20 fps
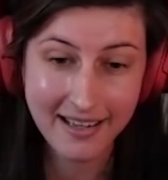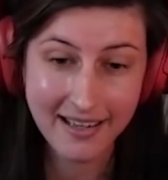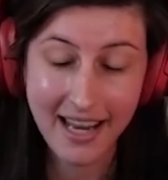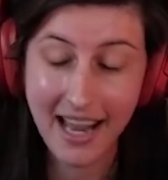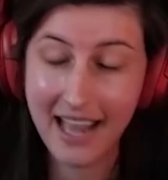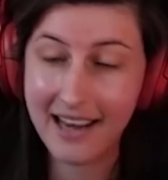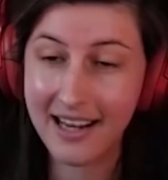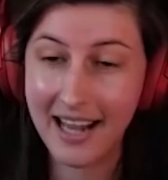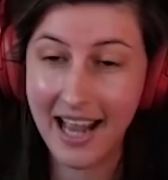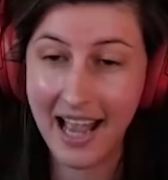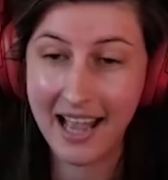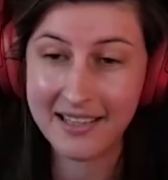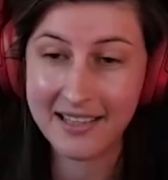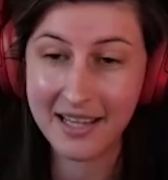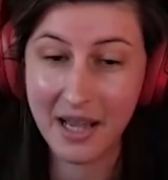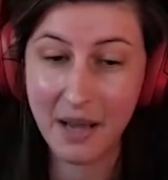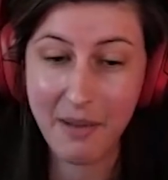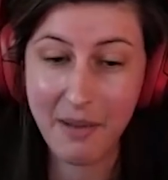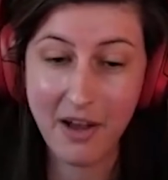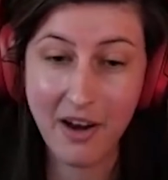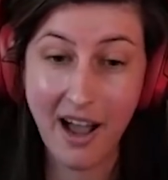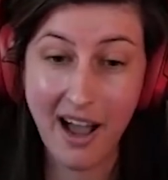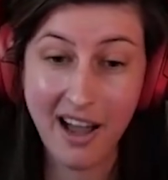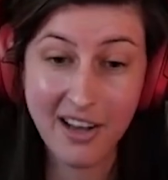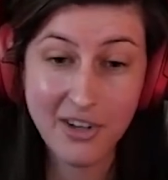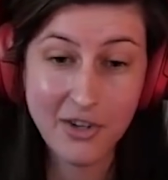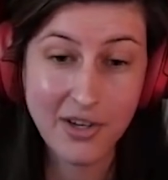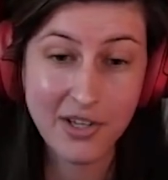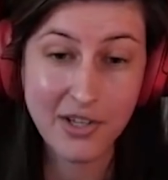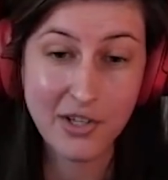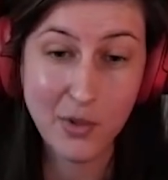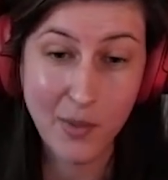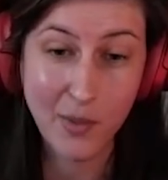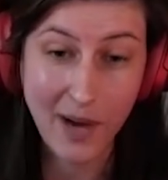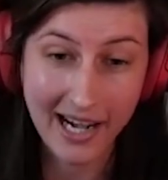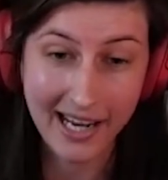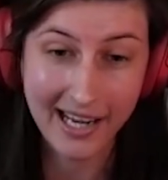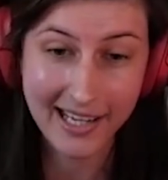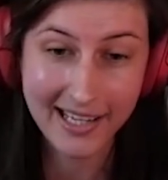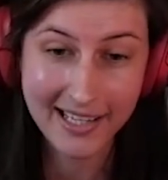And, it has about
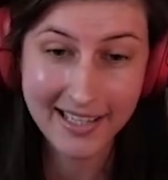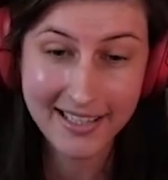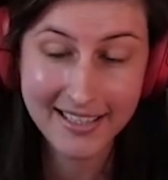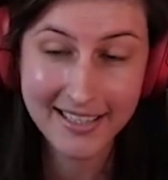120.